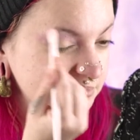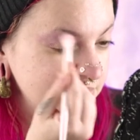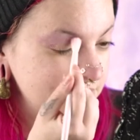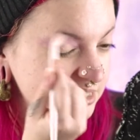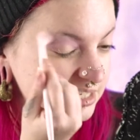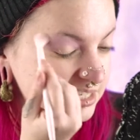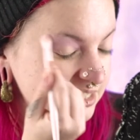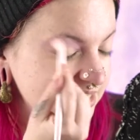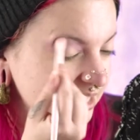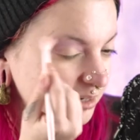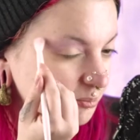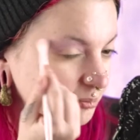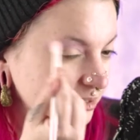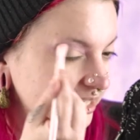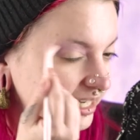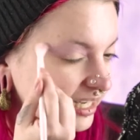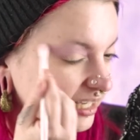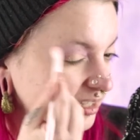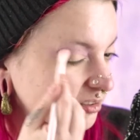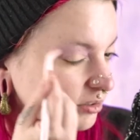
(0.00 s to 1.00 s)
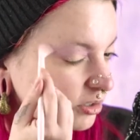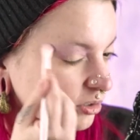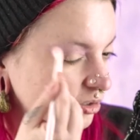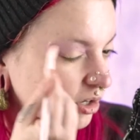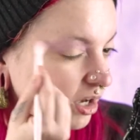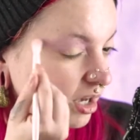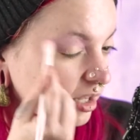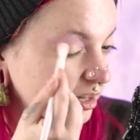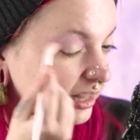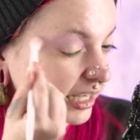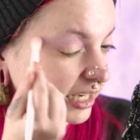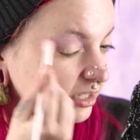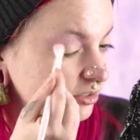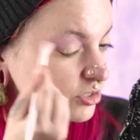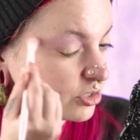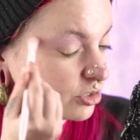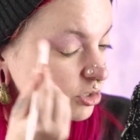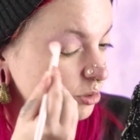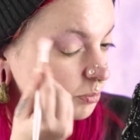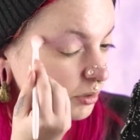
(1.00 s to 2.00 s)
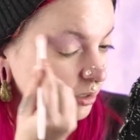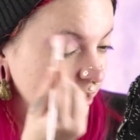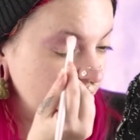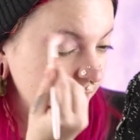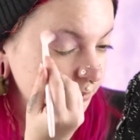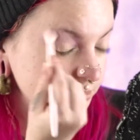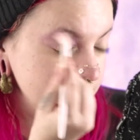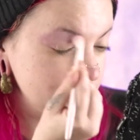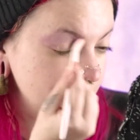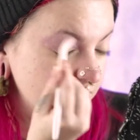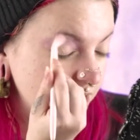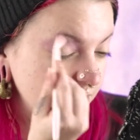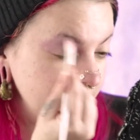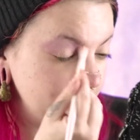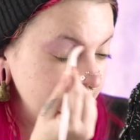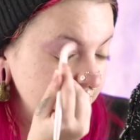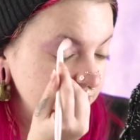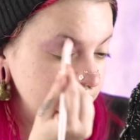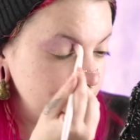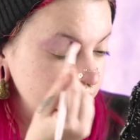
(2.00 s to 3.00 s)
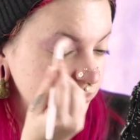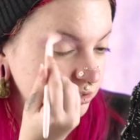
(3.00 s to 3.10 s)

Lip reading: seem like they're not like super hyped up, I